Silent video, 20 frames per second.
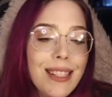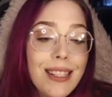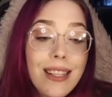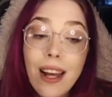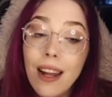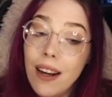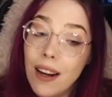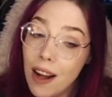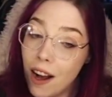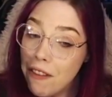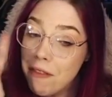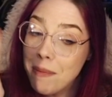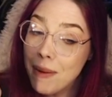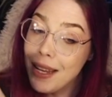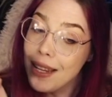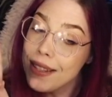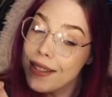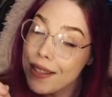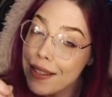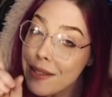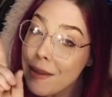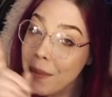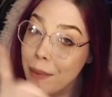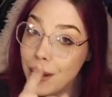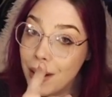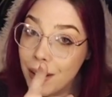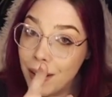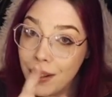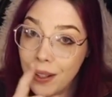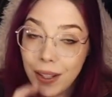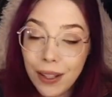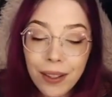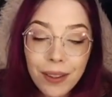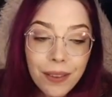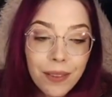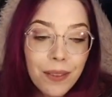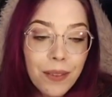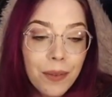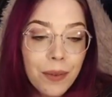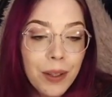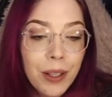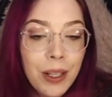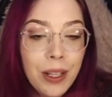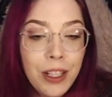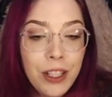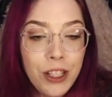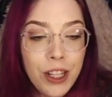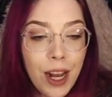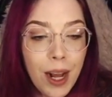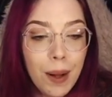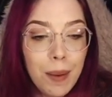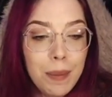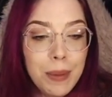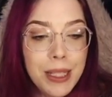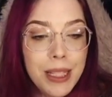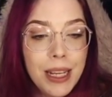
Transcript: Not on Offbeats. We are good. We're good chaps.